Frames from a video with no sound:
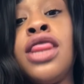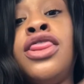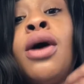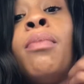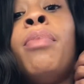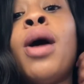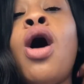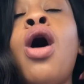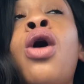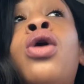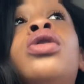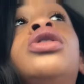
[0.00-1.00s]
The
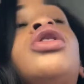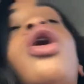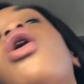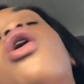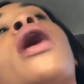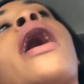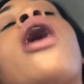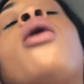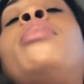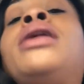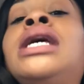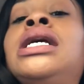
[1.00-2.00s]
balls are our
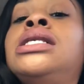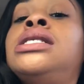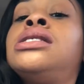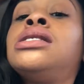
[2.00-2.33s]
place.